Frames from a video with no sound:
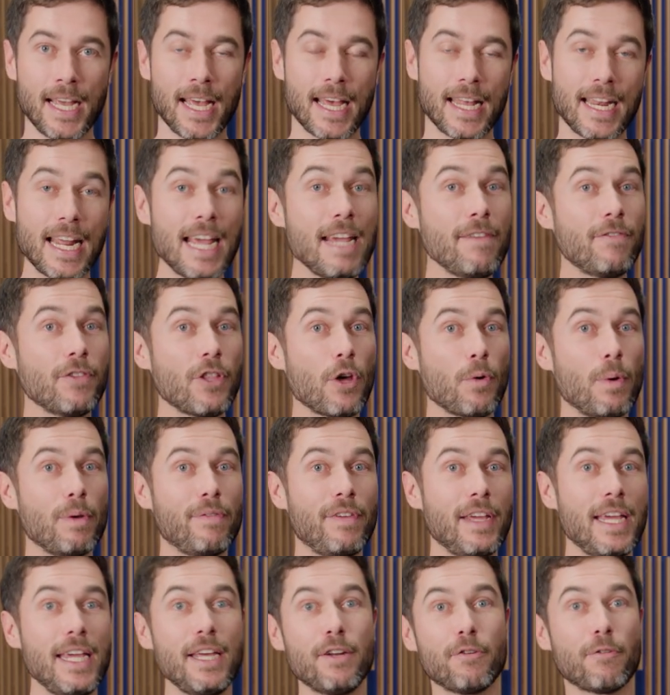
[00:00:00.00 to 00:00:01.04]
And even though
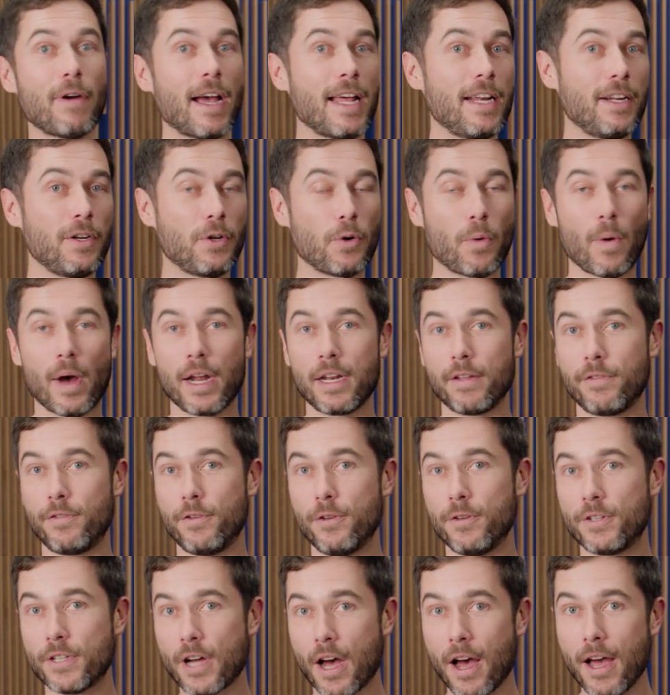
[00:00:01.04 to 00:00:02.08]
we've iterated quite a
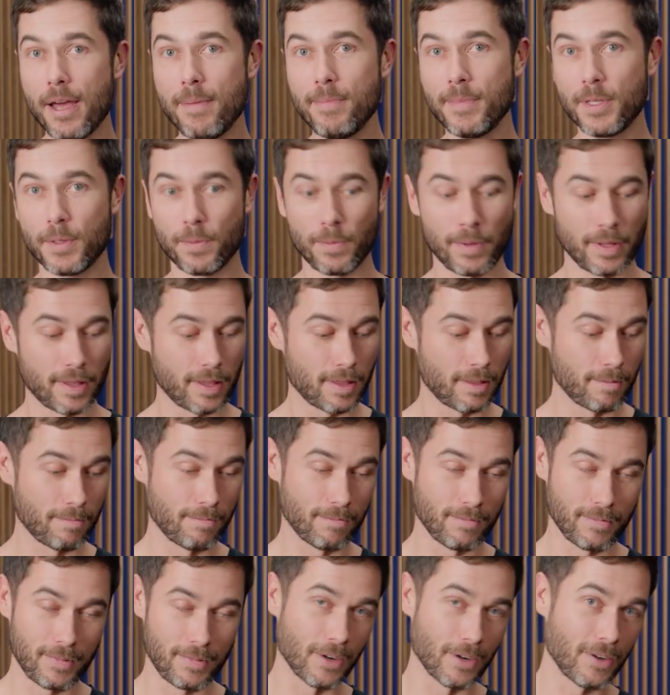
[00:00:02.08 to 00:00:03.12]
few times with,
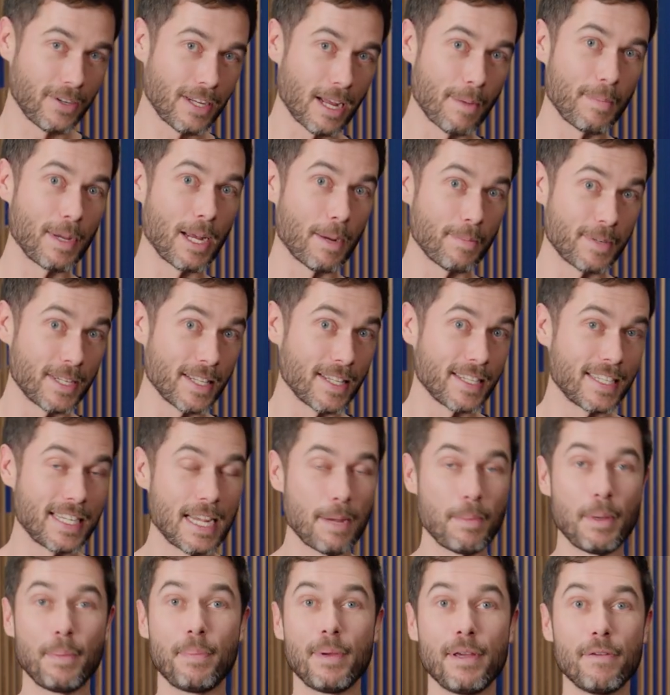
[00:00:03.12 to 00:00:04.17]
coming up to the
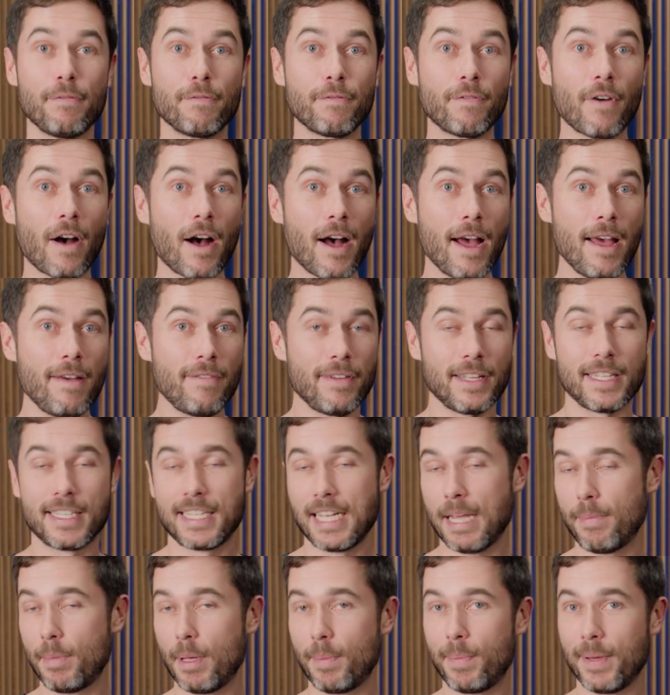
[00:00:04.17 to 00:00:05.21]
CBP5 and
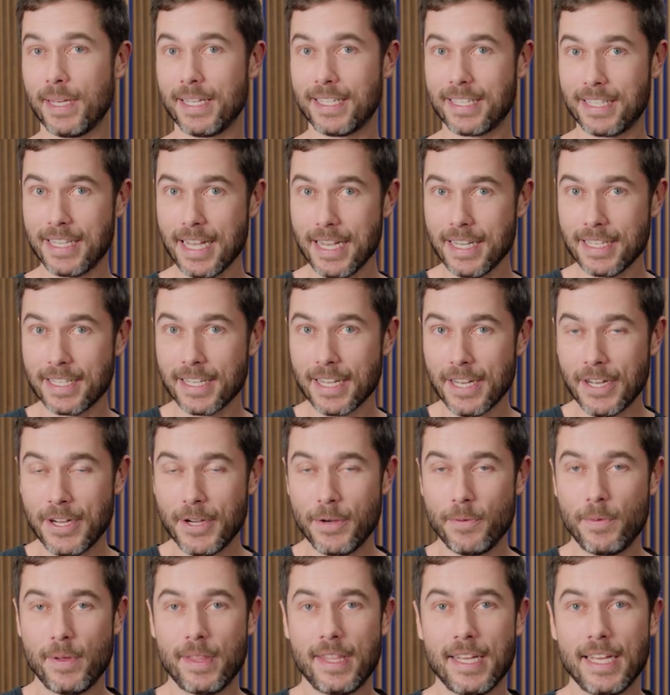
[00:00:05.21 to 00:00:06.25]
CBP6
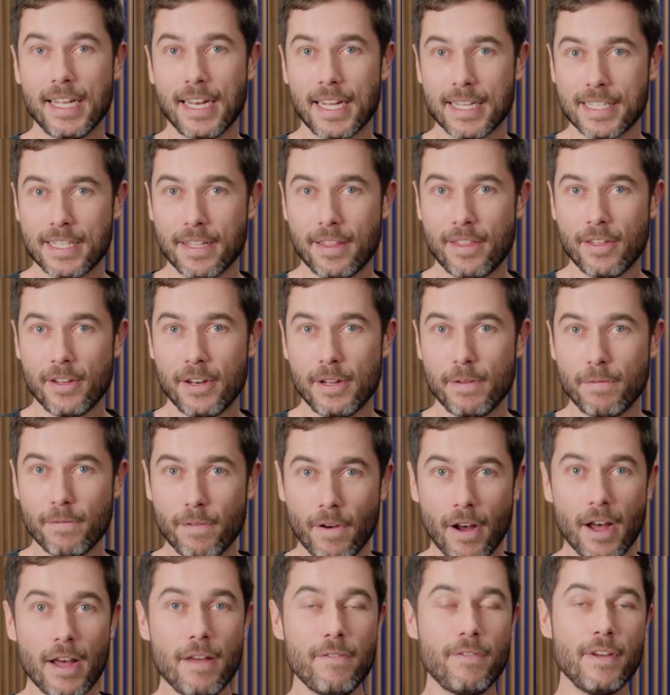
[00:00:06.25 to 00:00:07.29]
with the Alexa
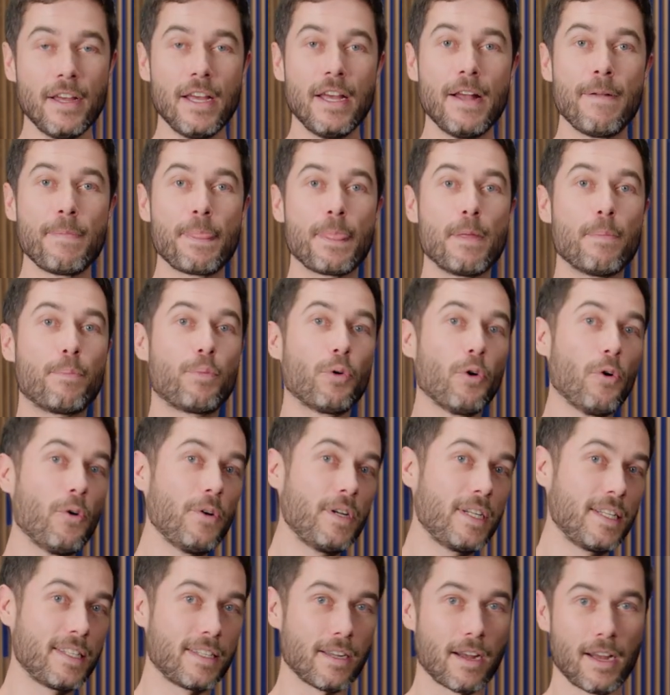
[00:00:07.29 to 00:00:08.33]
35, the
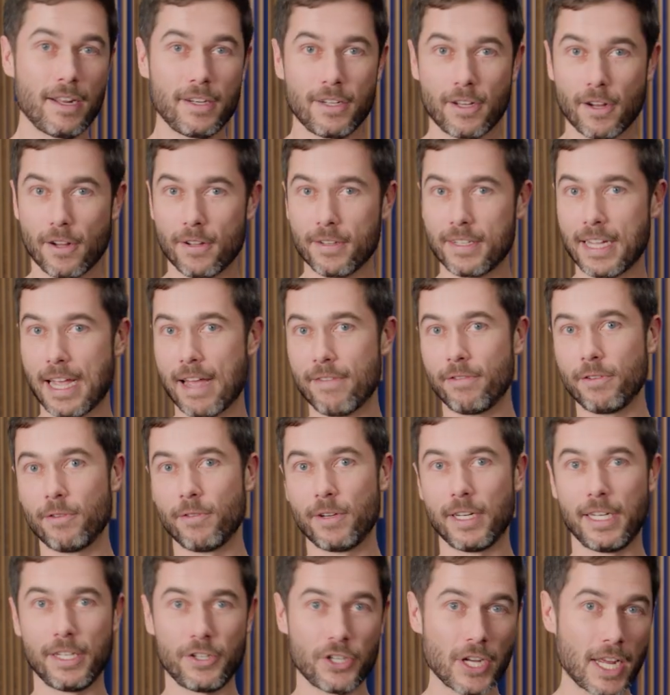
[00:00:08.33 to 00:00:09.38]
broad design goals haven't
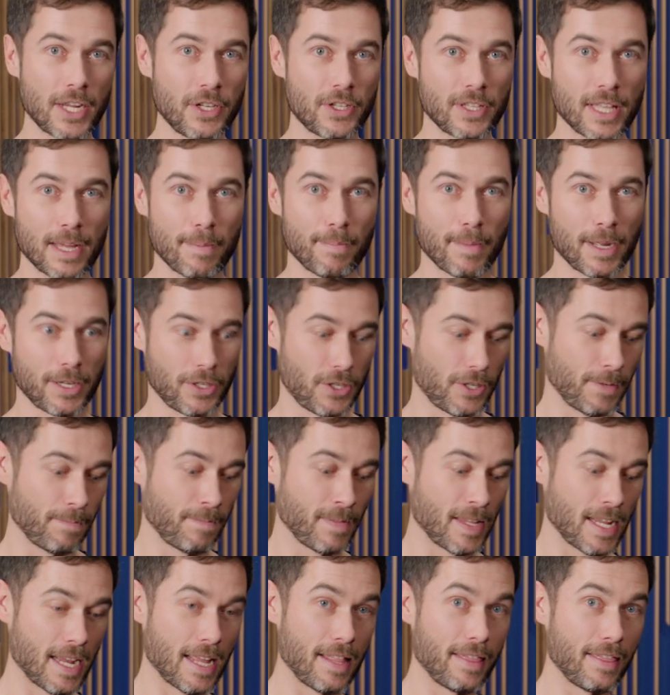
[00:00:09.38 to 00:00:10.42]
really changed that much.
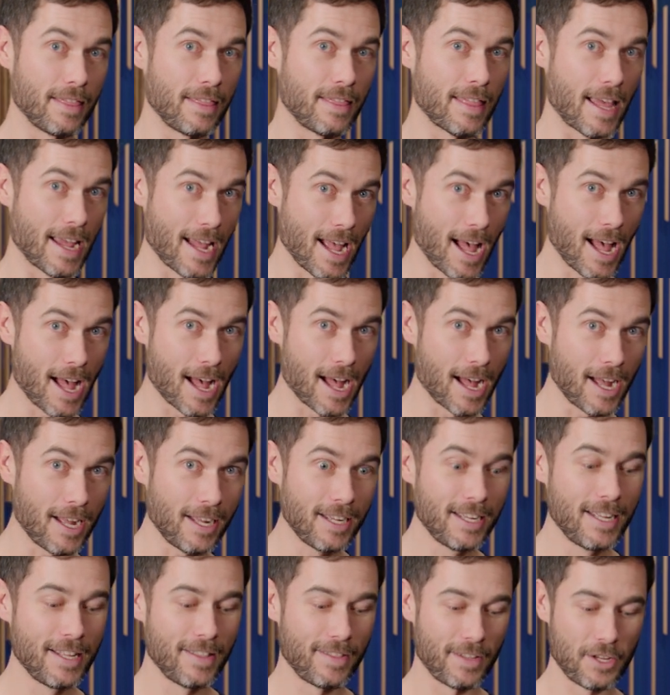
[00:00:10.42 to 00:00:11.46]
And they are
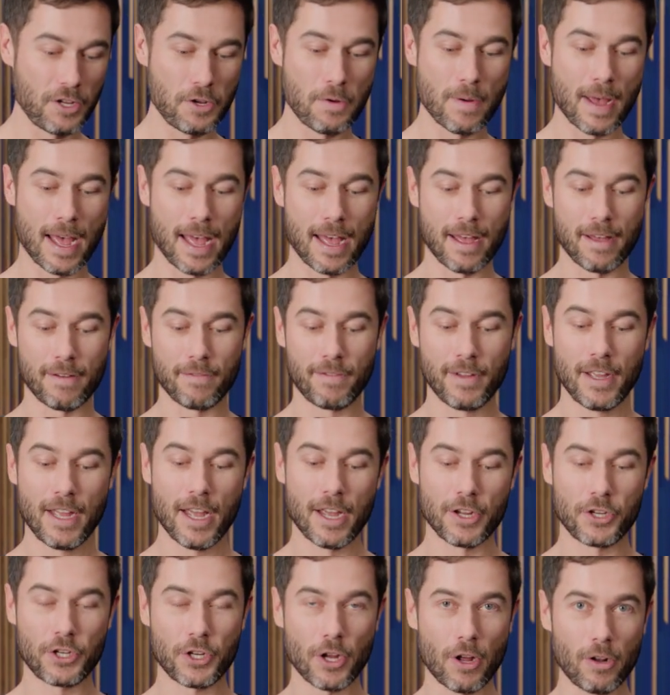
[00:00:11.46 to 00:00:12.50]
that you have
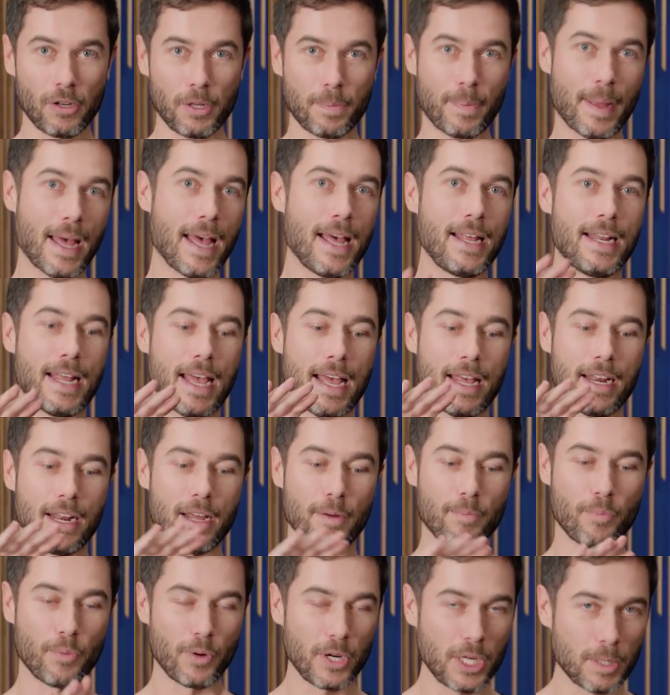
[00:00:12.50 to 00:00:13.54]
a shoulder pad and
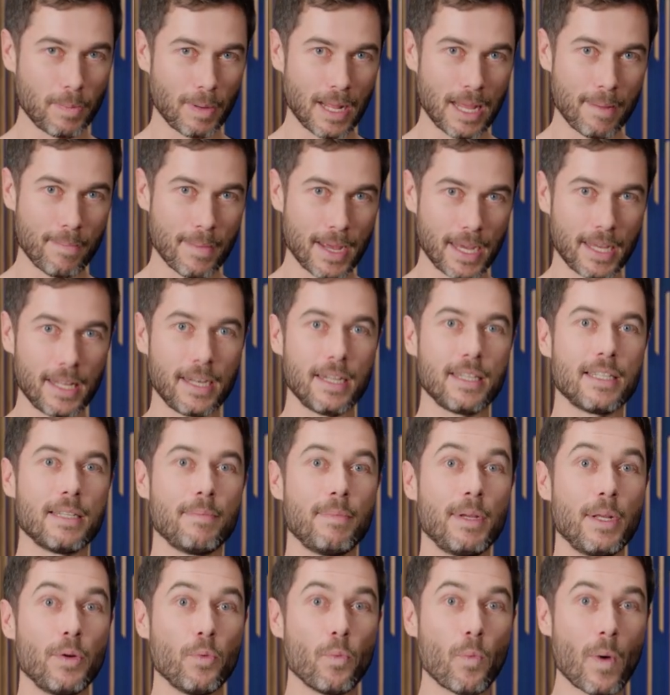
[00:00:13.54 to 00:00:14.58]
a bridge plate
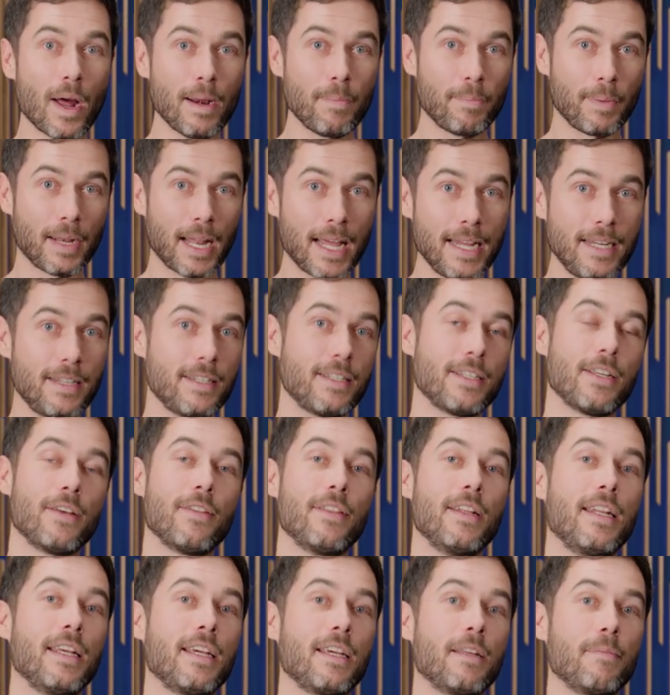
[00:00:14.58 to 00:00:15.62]
mechanism in one plate so
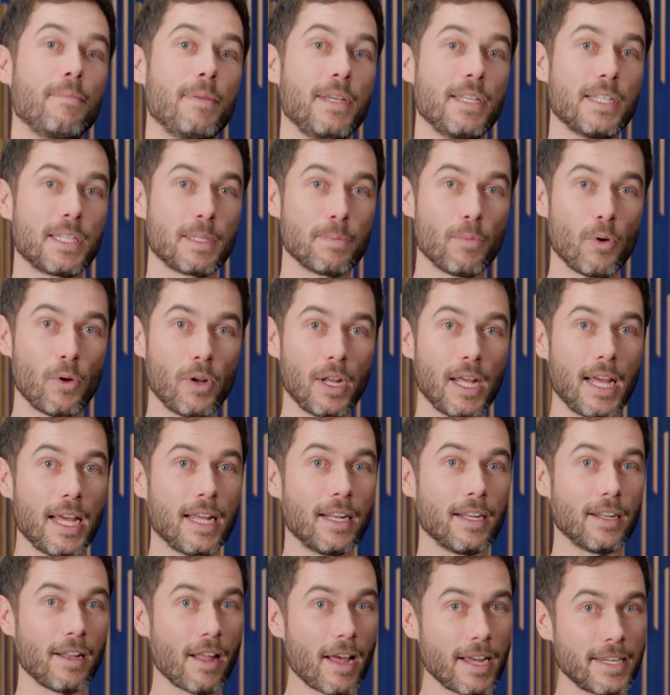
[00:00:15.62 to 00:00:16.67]
that it can be smaller
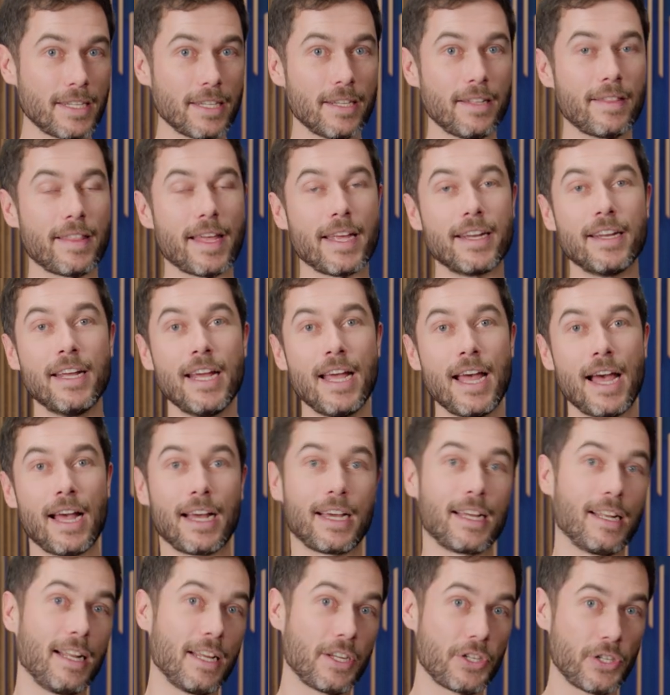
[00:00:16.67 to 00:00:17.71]
and lighter than a
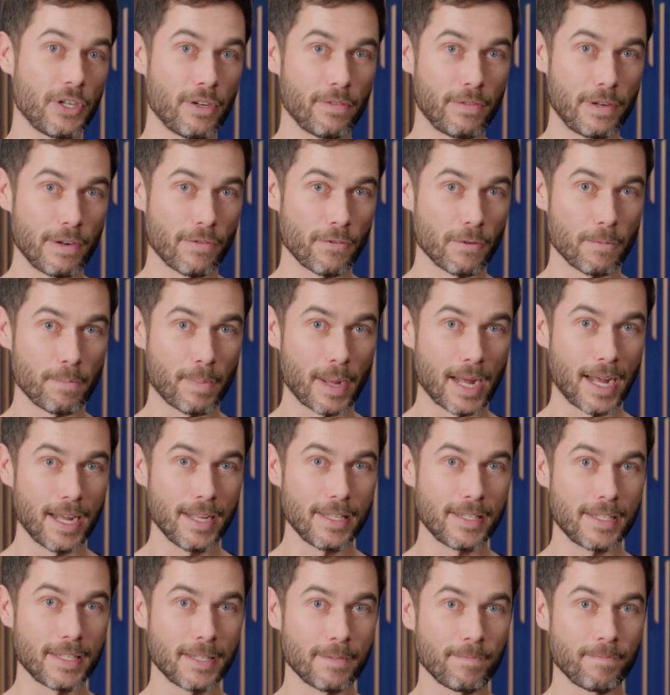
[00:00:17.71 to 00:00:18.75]
collection of different
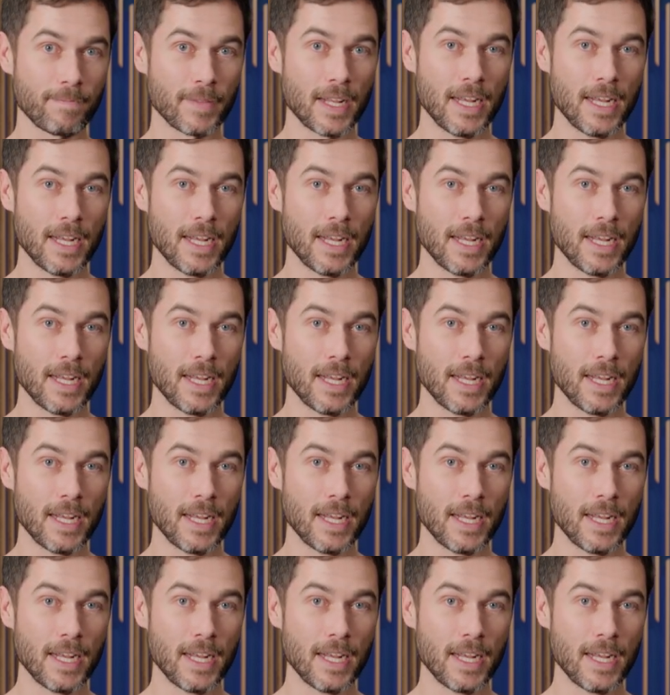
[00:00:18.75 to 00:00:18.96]
parts.